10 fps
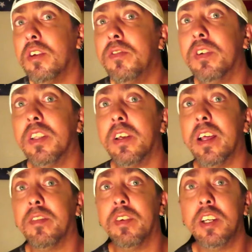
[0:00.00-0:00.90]
you feel the
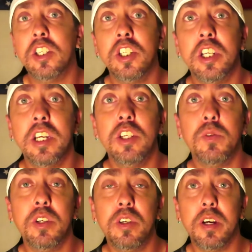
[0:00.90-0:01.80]
elevation change
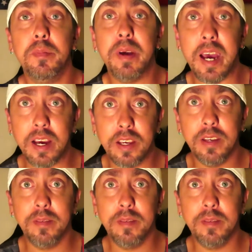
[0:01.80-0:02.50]
when you come back.